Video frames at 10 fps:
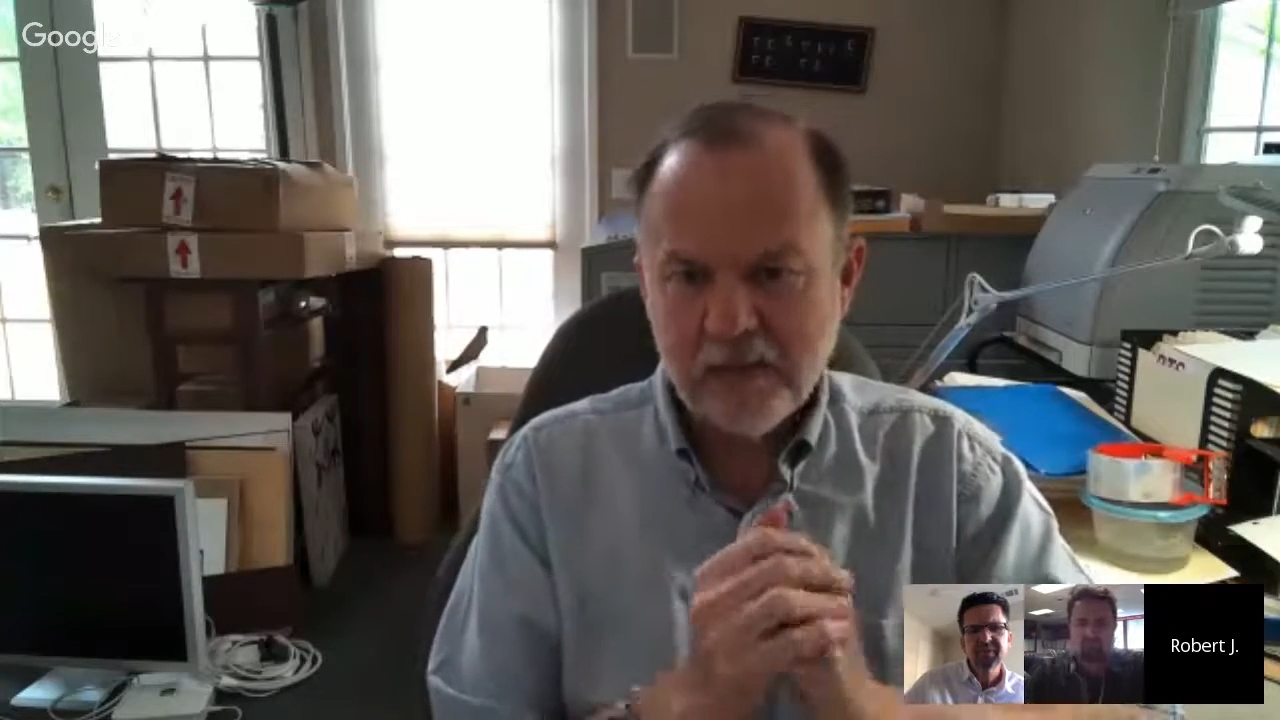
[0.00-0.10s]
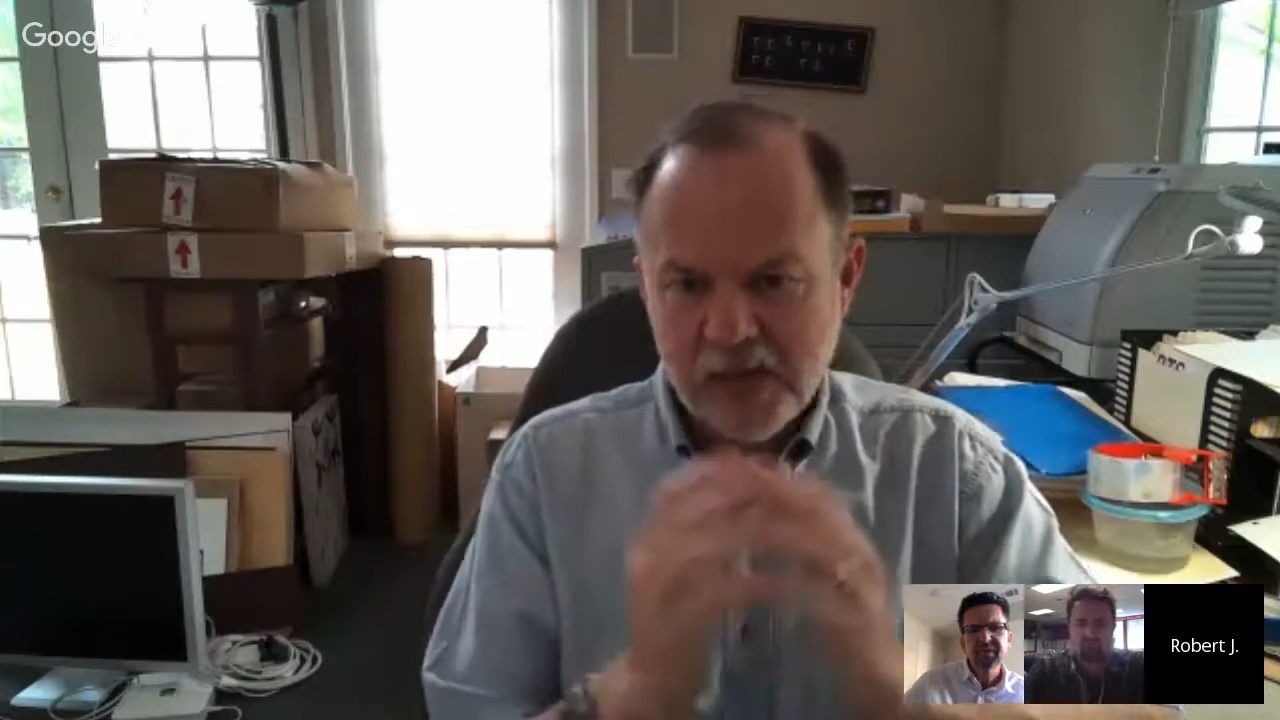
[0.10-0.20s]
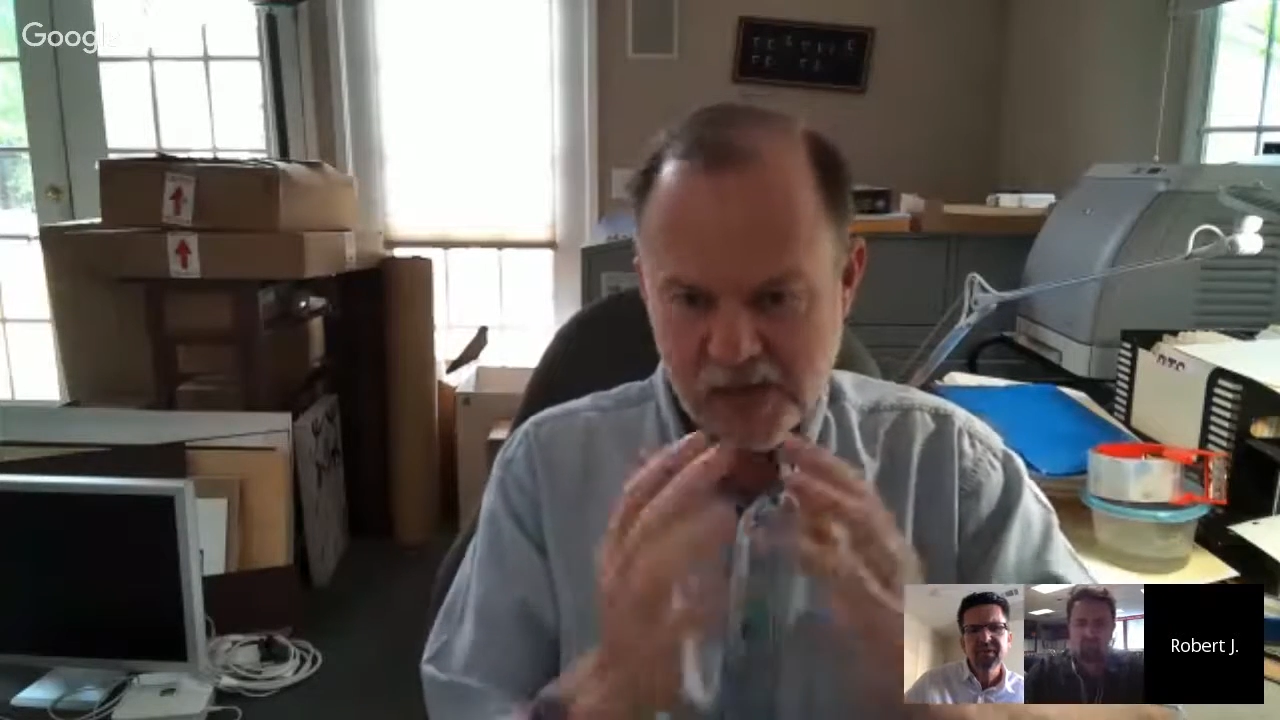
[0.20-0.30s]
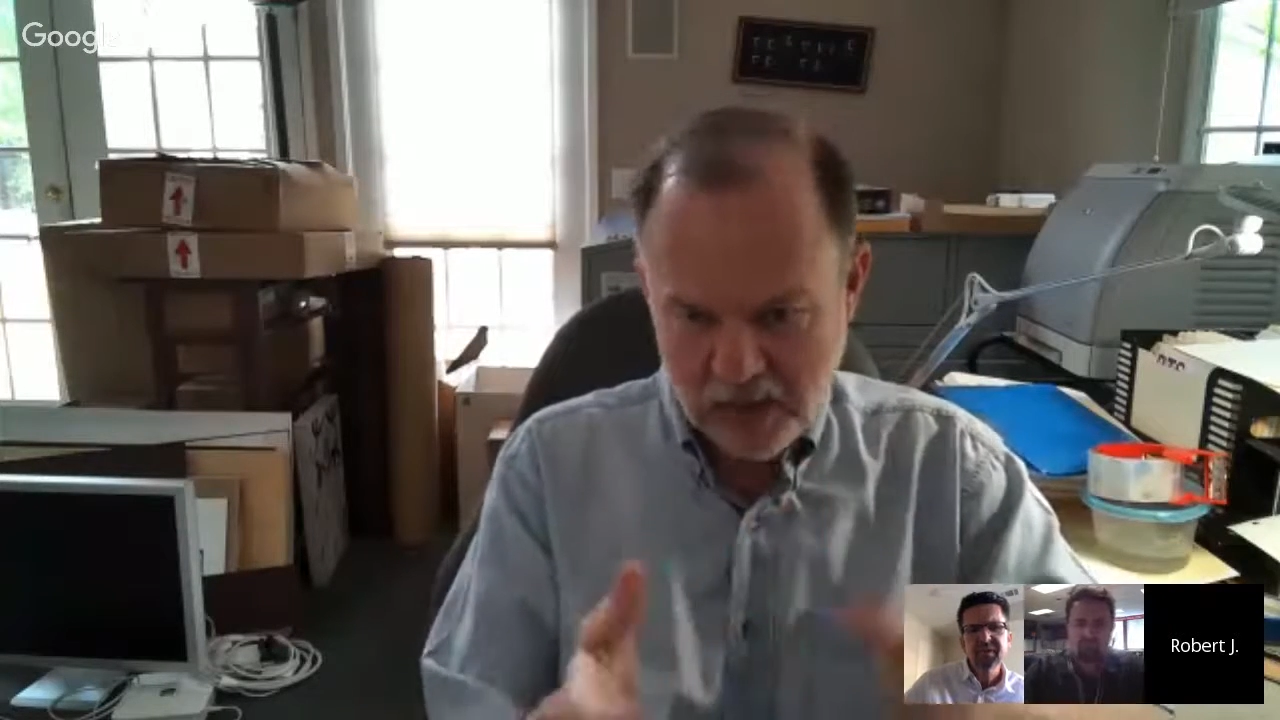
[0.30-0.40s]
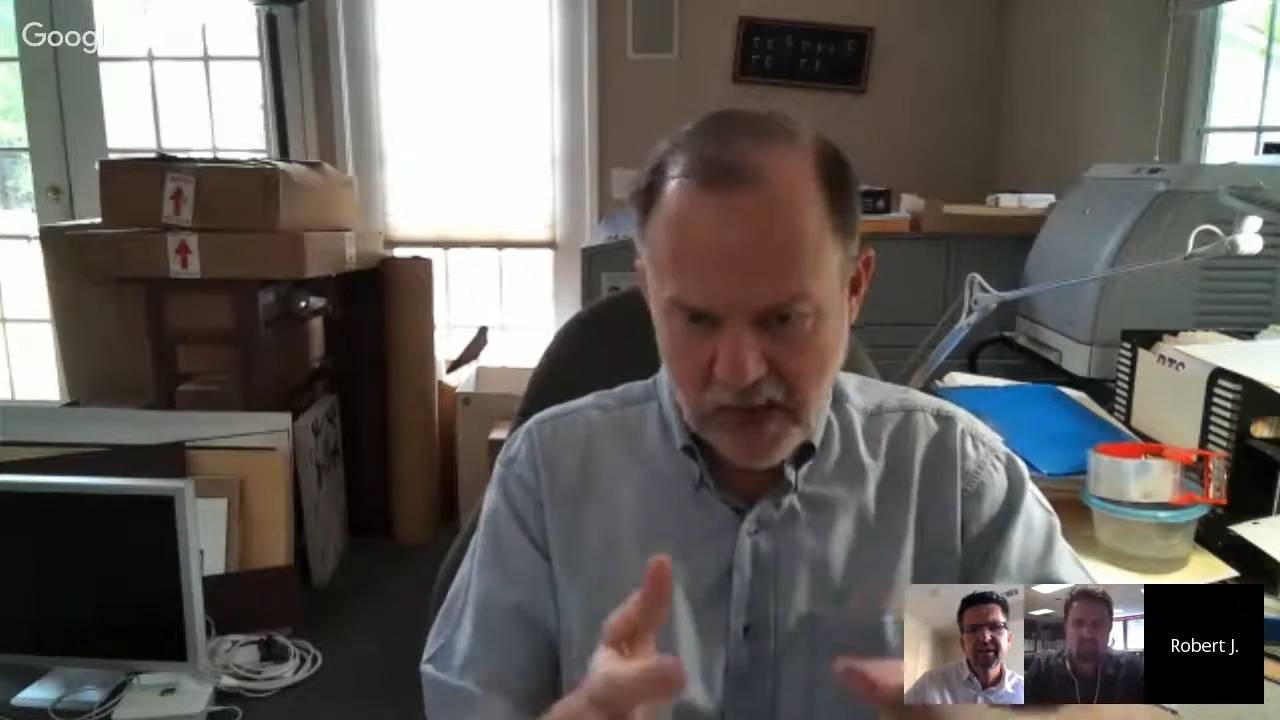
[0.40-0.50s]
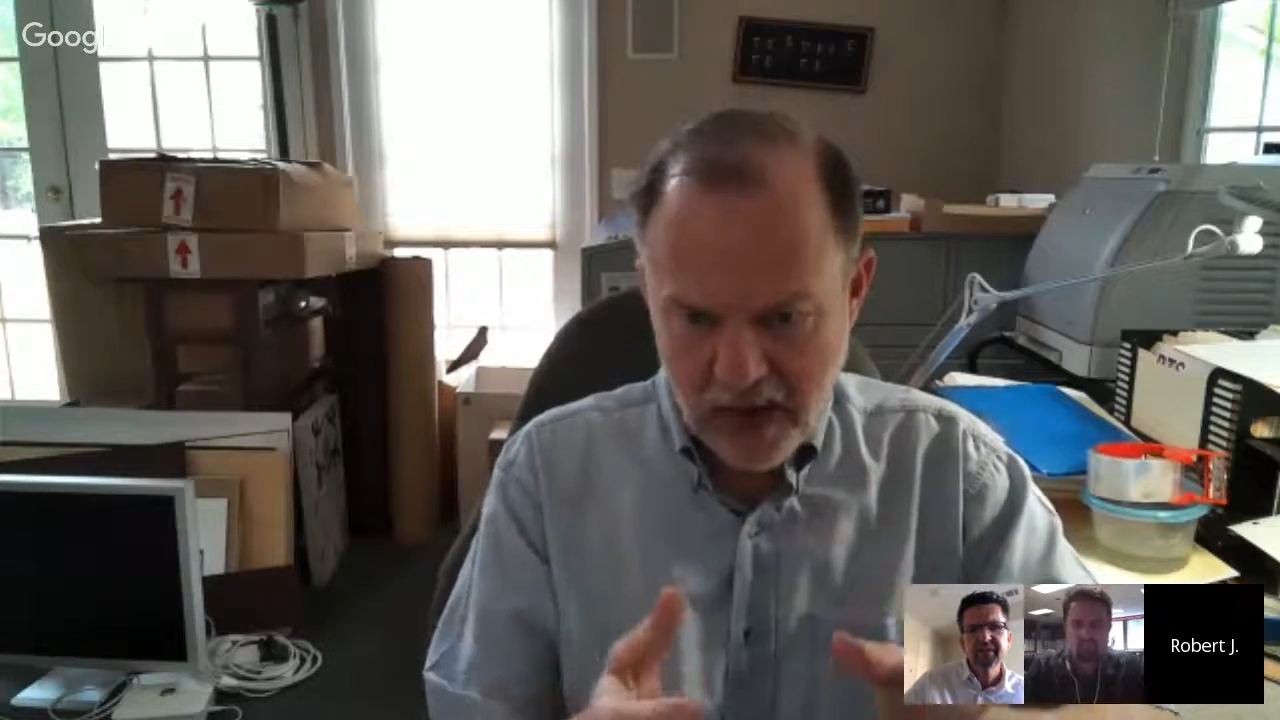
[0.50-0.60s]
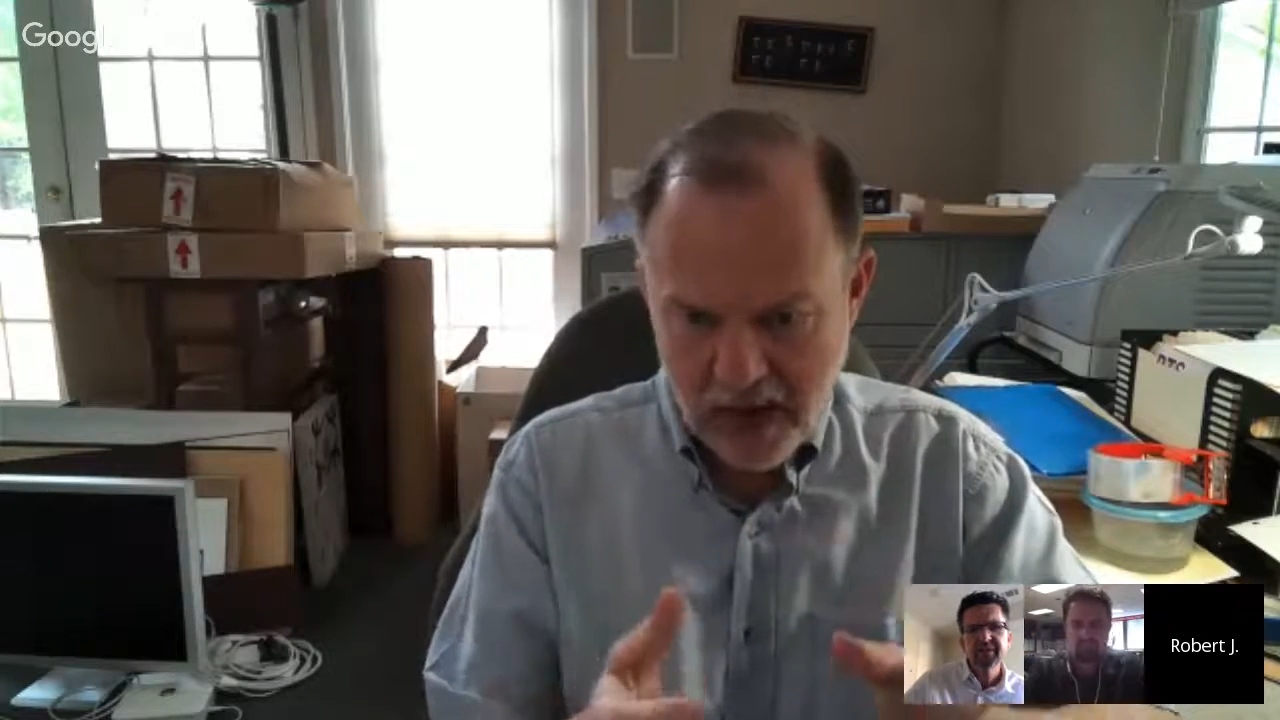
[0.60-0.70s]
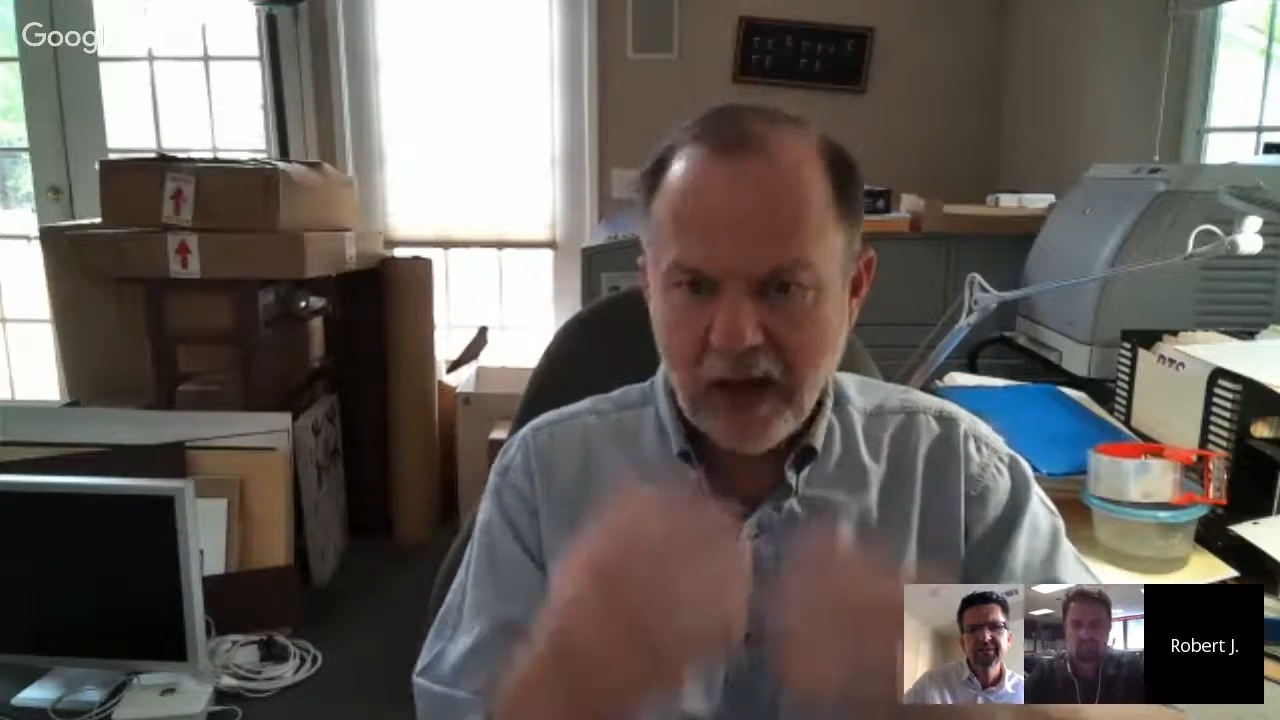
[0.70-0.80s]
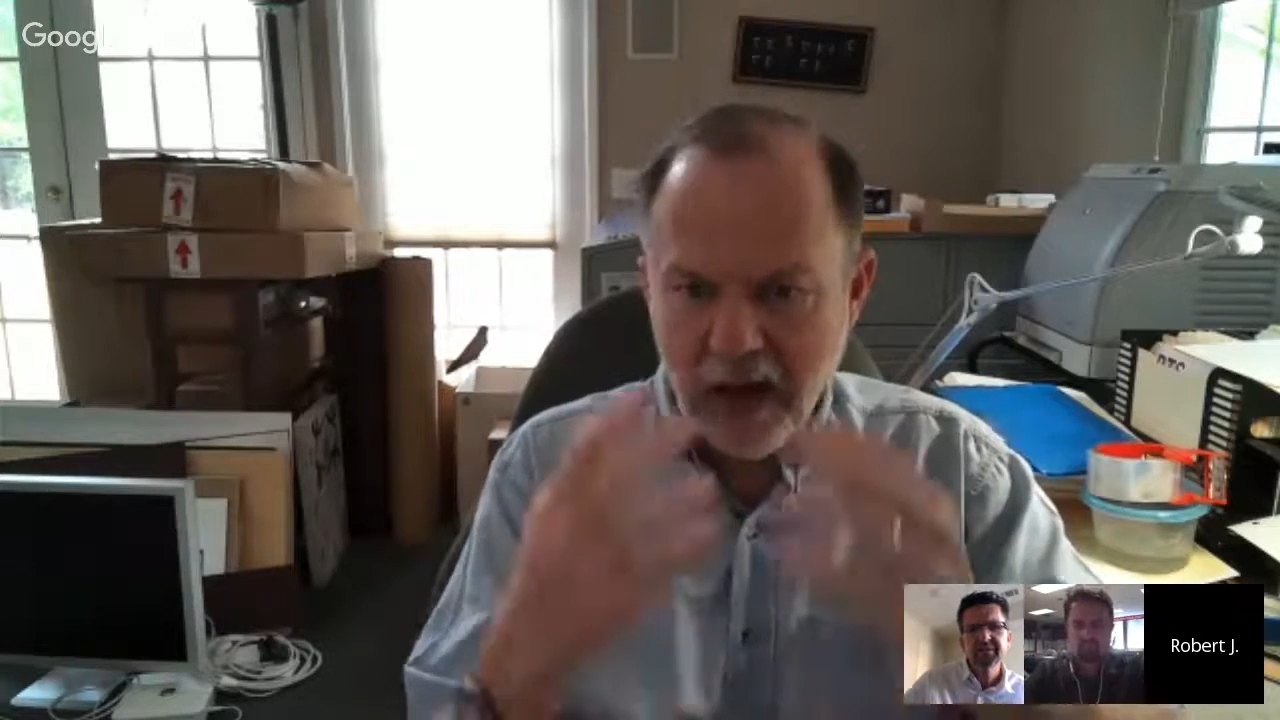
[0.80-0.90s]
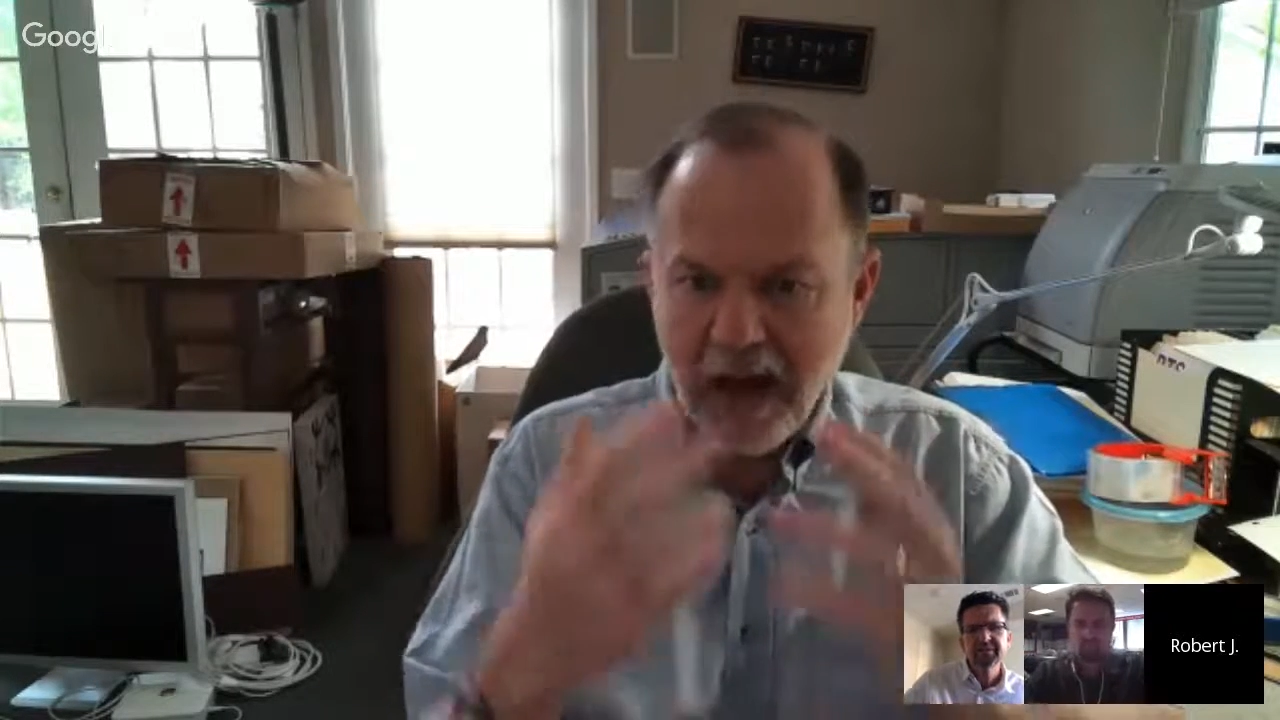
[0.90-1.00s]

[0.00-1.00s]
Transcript: So, yeah,